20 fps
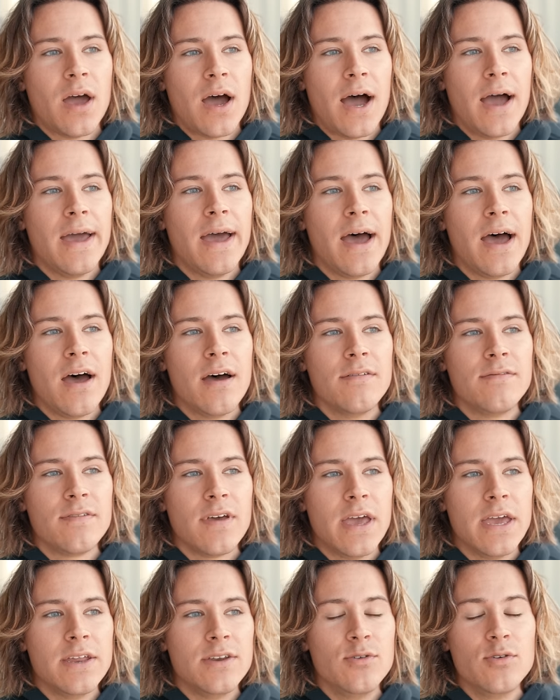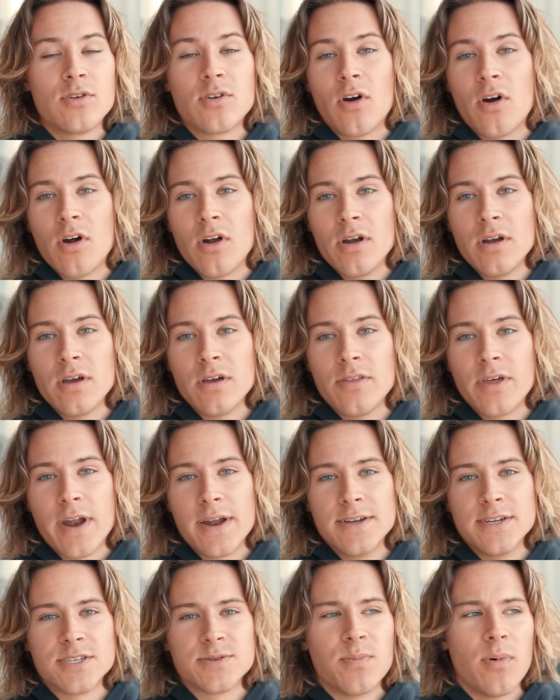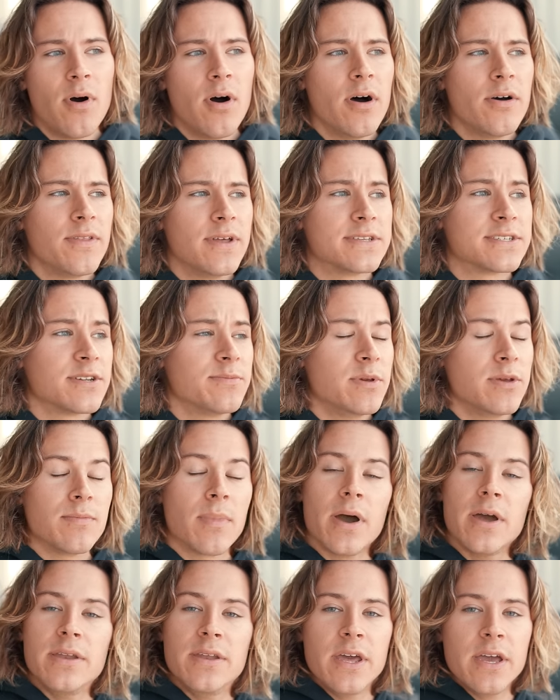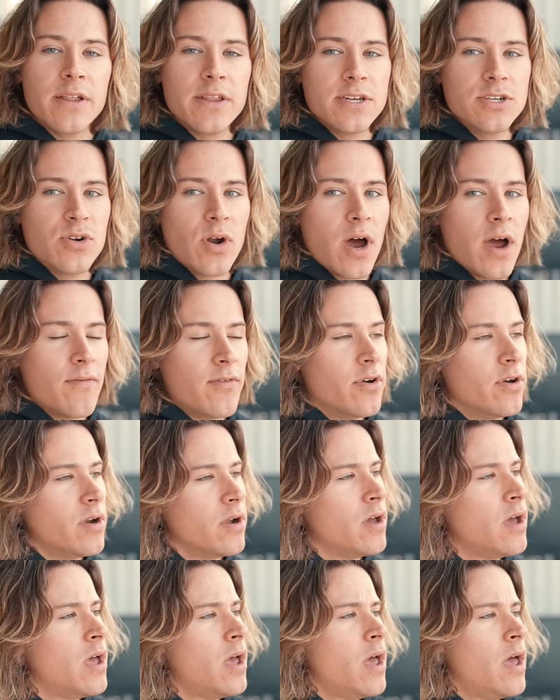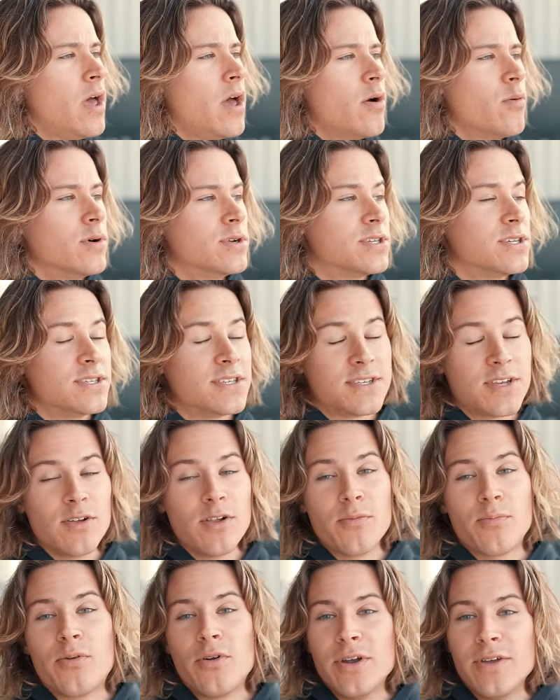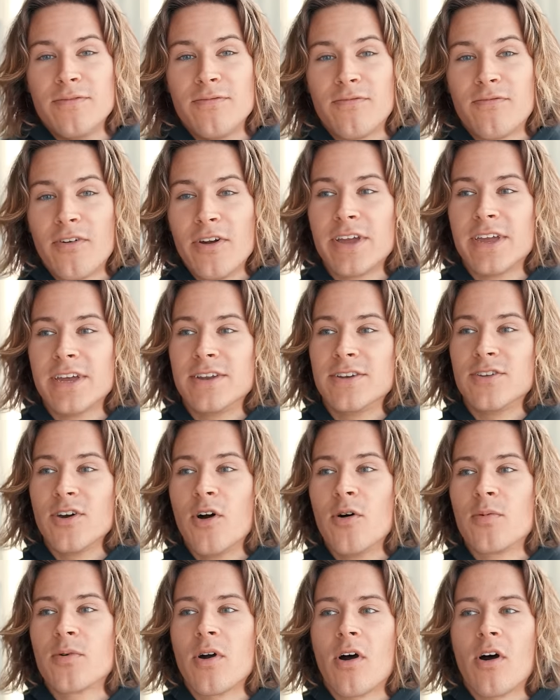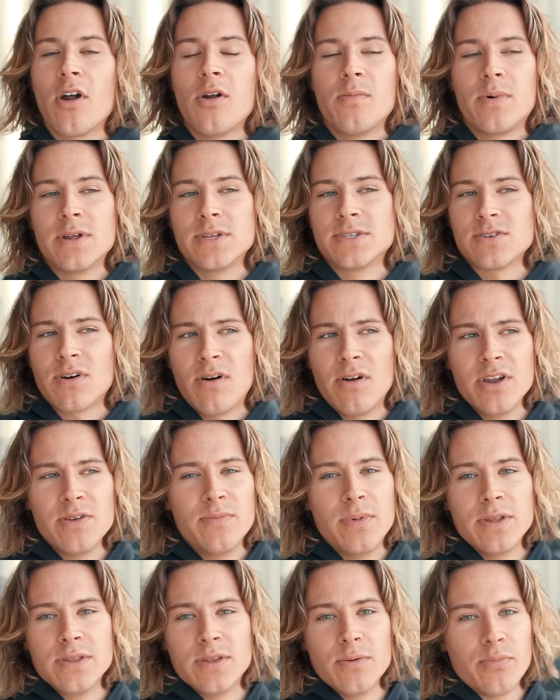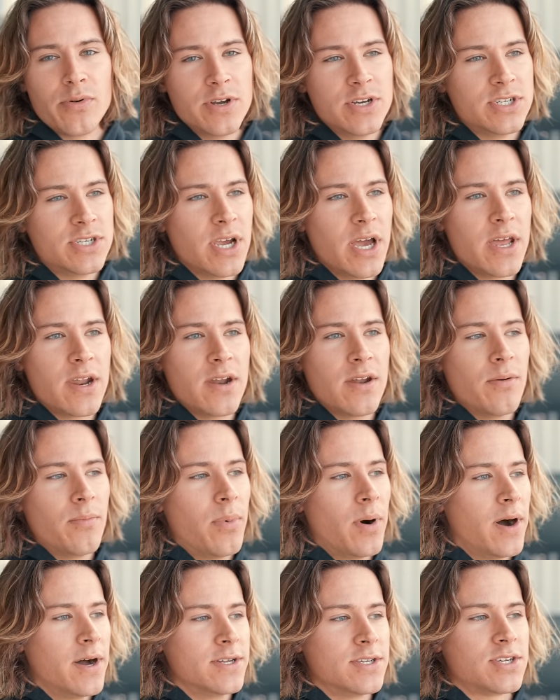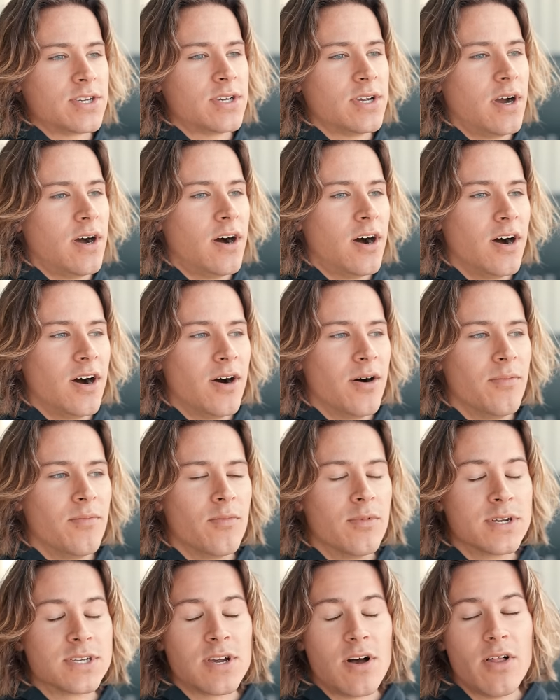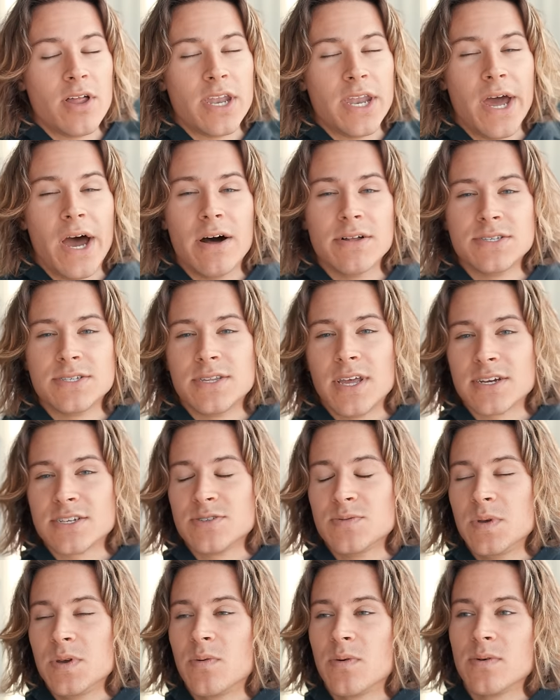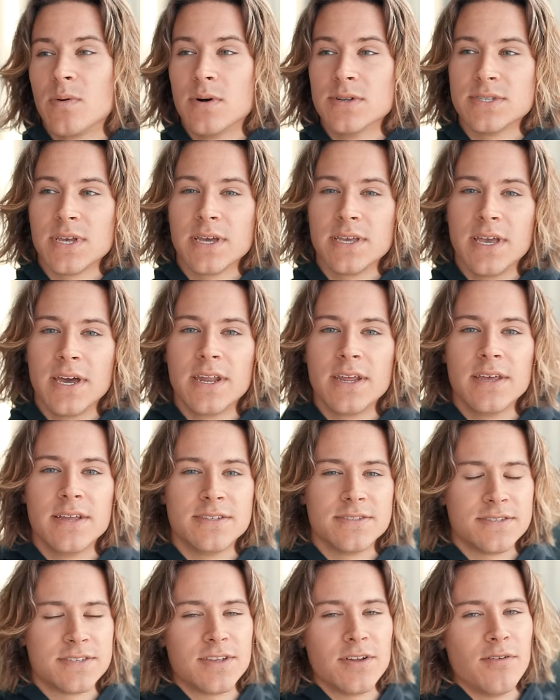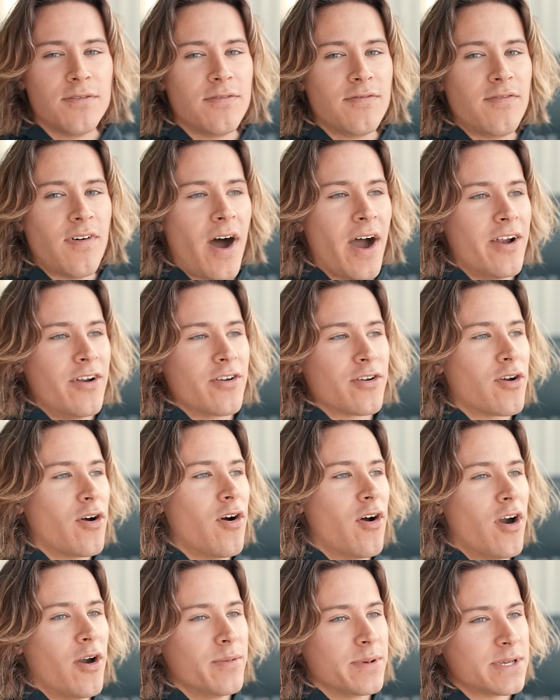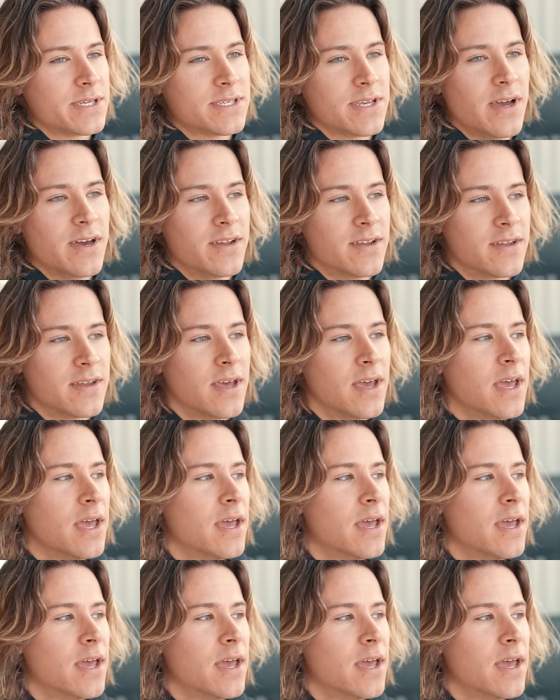I have a new car that I just bought. That's going to be my daily driver, which is still a pretty freaking dope car, but it's already been depreciated a bunch, um, which I'll announce next week once I get it. It's still a fire car. I'm excited.